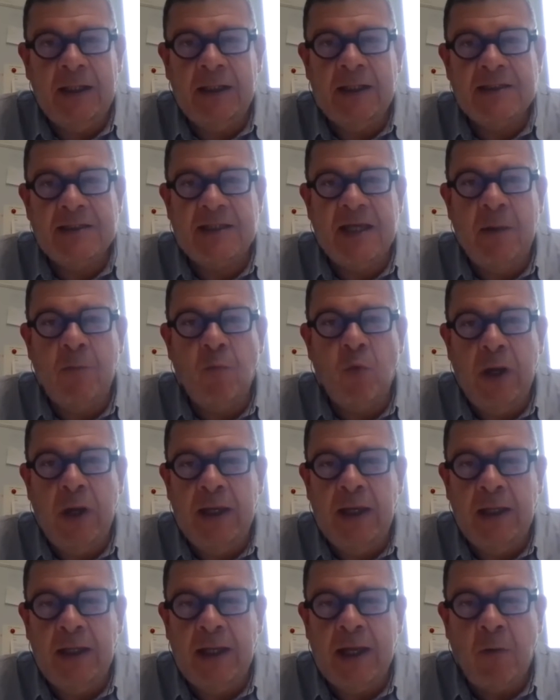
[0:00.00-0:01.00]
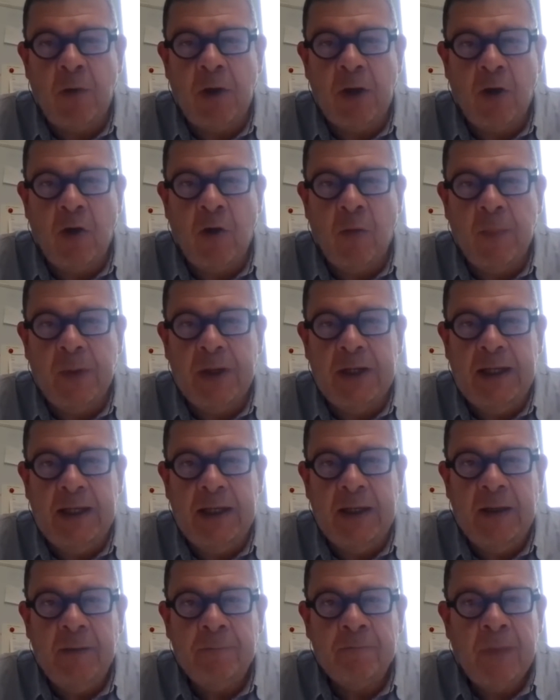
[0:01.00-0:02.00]
the same way in our
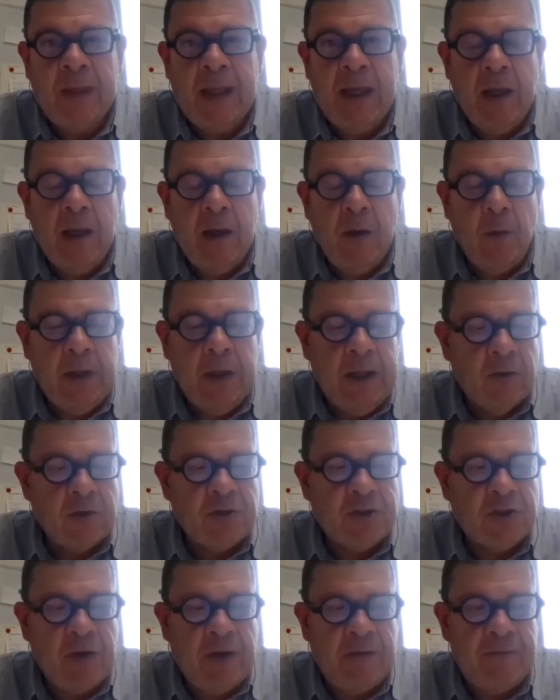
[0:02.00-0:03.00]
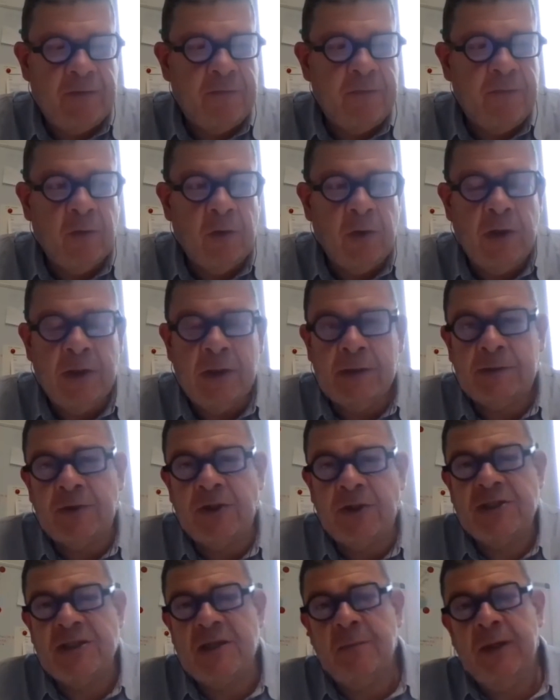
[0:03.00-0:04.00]
company. We also have a full
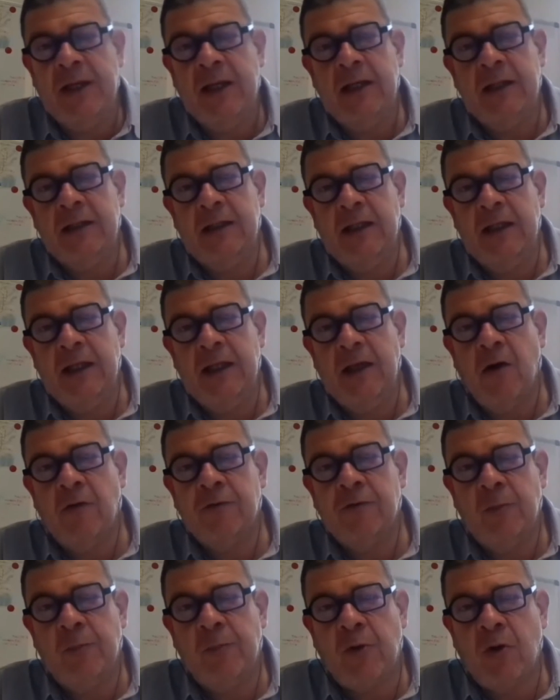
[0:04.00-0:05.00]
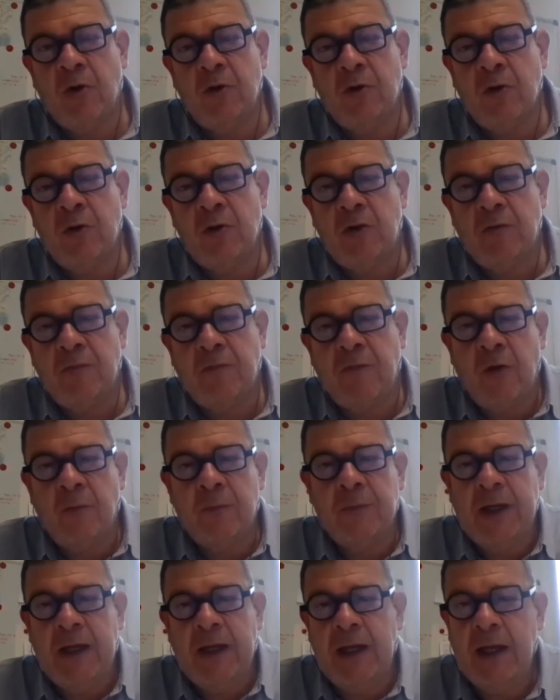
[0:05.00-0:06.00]
traceability of the product
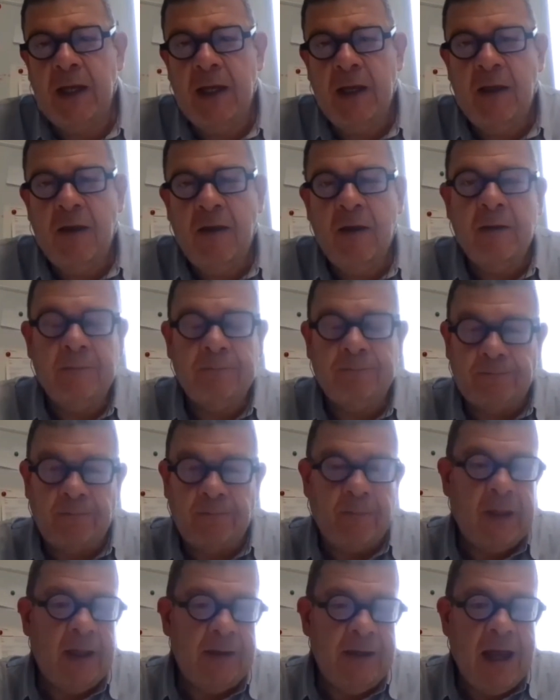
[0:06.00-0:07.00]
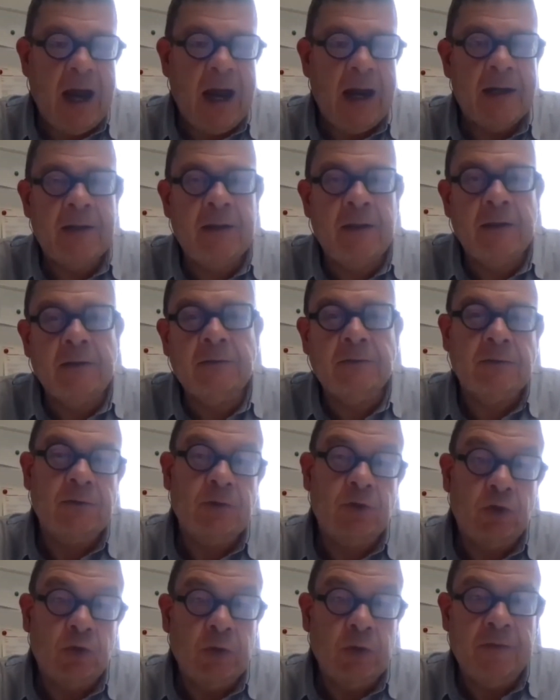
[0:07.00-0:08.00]
from the yarn
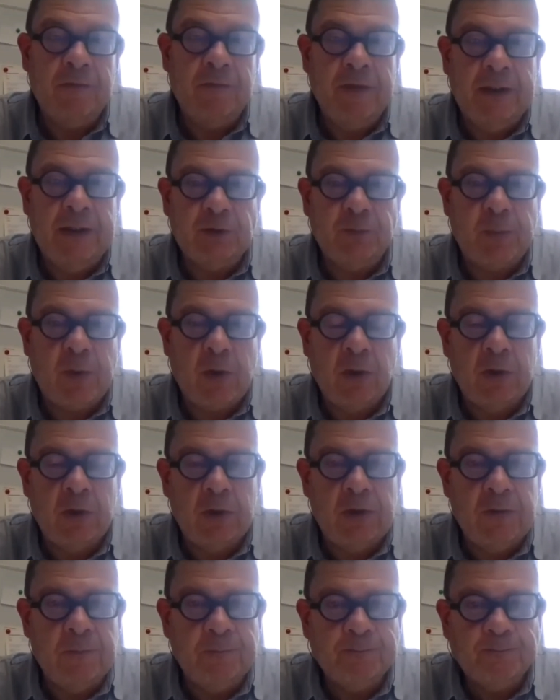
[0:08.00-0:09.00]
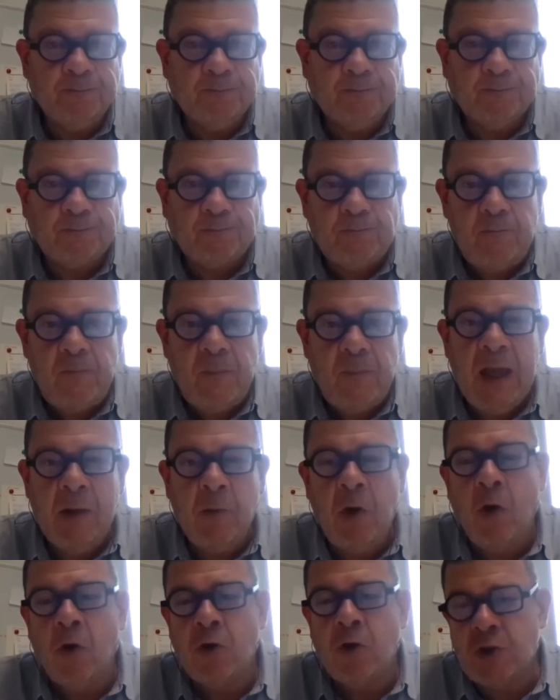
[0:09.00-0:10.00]
to the finished product.
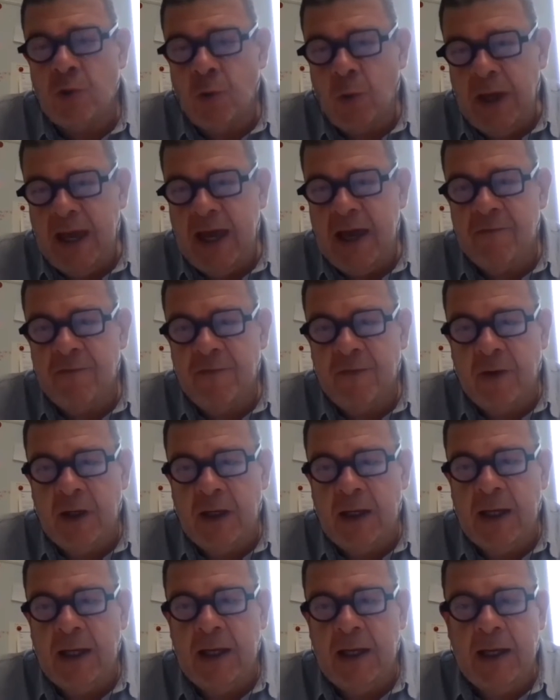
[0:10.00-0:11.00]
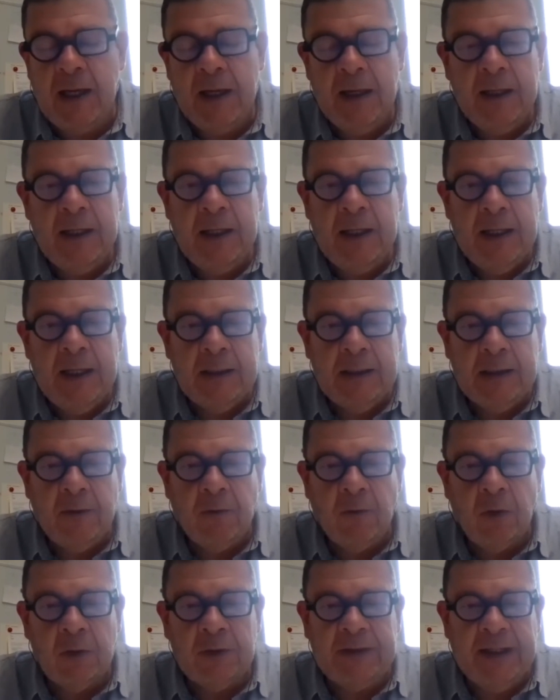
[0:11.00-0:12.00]
Also, we have
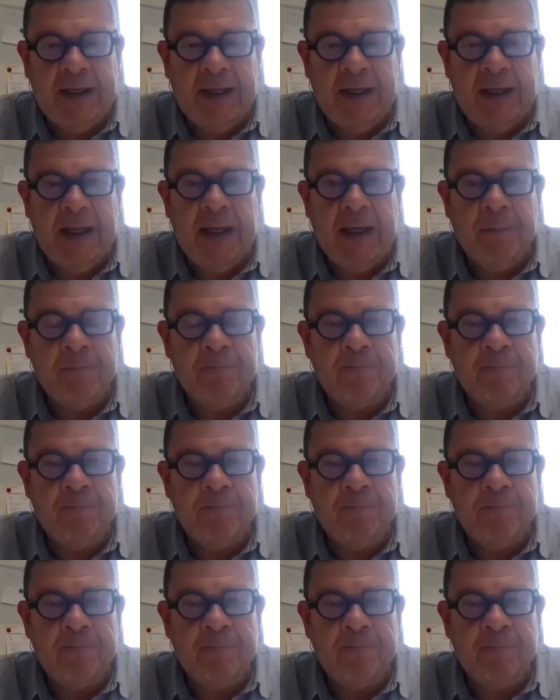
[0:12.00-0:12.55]
all the